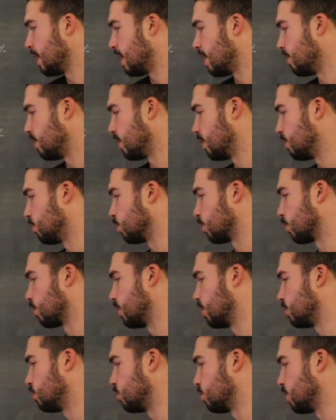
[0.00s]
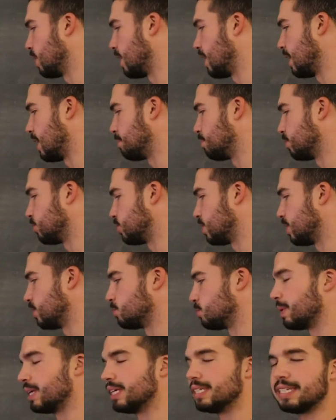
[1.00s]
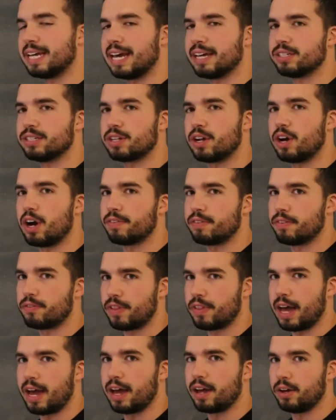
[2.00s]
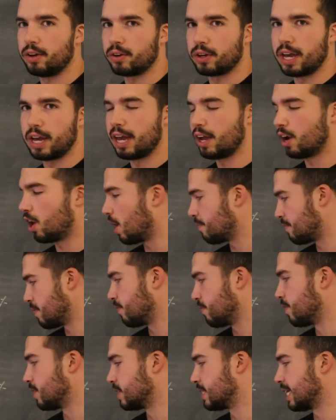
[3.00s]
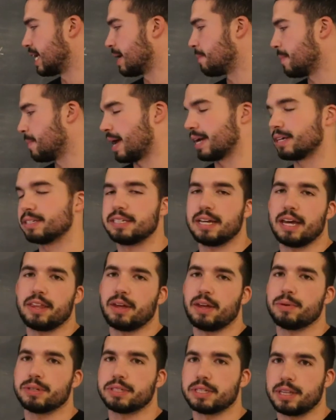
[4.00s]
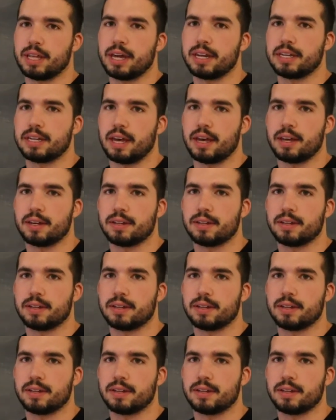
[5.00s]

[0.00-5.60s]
and then we're going to do a percentage-based test off of that, okay, off of the same max set that was in that day.